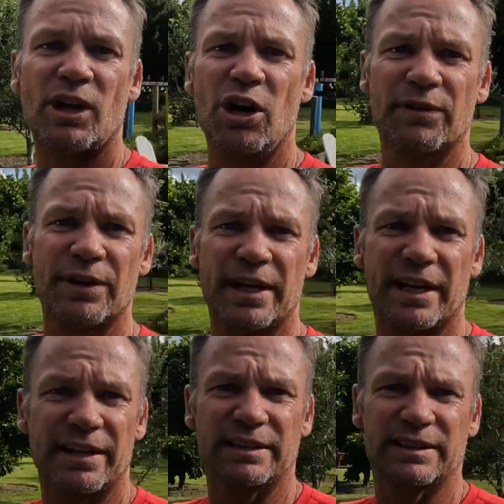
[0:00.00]
Over
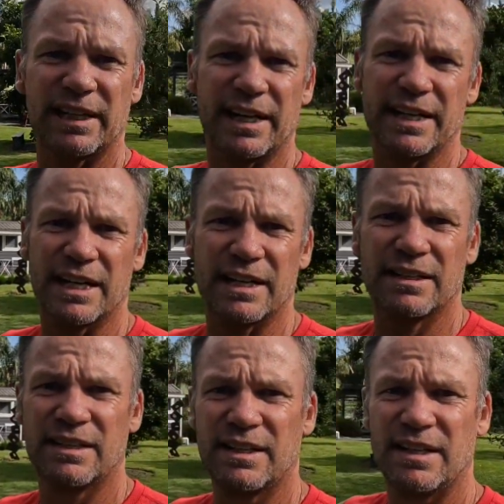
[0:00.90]
there, there's a uh,
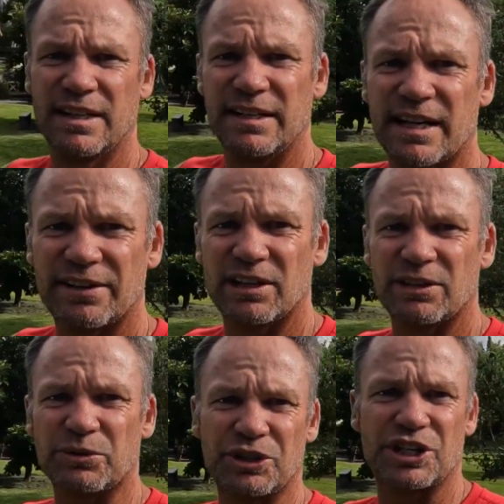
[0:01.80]
another
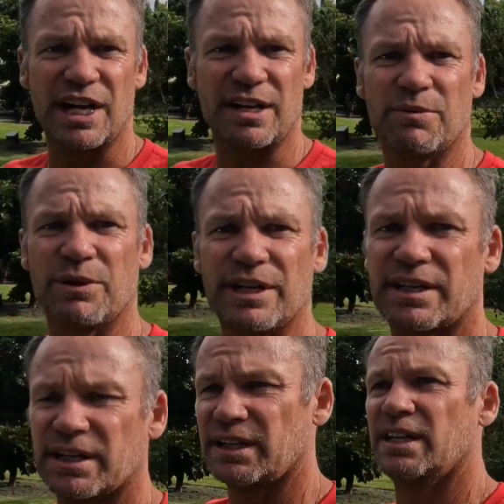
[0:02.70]
little shed where you
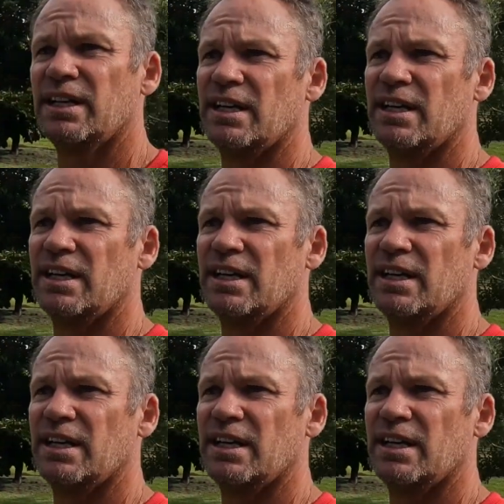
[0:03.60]
can